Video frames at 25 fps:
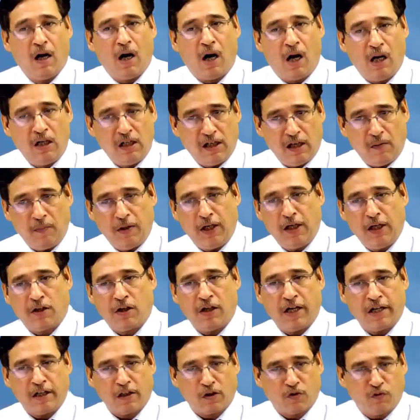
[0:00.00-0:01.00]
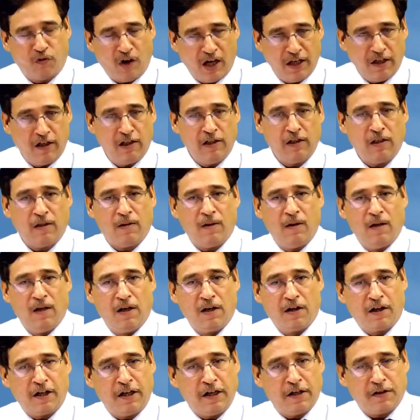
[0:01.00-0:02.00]
Ultimate, that is final,
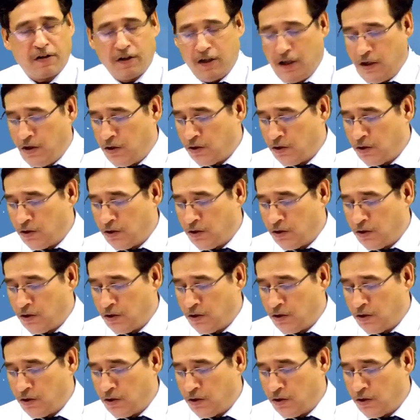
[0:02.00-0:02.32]
correct?